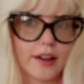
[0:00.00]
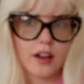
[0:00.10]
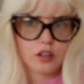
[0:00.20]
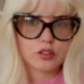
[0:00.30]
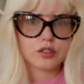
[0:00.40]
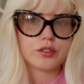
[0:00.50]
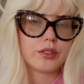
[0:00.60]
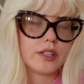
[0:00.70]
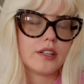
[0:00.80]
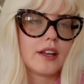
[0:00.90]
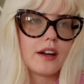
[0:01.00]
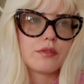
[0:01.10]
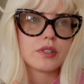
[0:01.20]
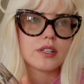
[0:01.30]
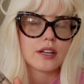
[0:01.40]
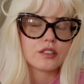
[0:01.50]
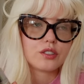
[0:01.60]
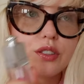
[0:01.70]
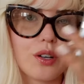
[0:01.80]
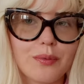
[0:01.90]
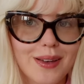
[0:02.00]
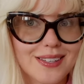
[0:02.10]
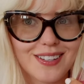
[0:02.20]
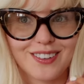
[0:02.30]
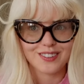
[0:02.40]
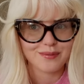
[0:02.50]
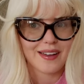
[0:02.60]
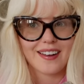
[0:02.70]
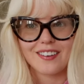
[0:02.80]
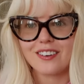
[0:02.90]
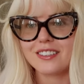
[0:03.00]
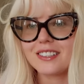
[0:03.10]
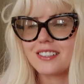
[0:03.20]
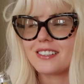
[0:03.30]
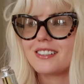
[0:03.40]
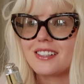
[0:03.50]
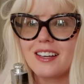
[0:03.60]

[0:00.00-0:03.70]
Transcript: I couldn't do it in there. It was like so messy on the background. It just,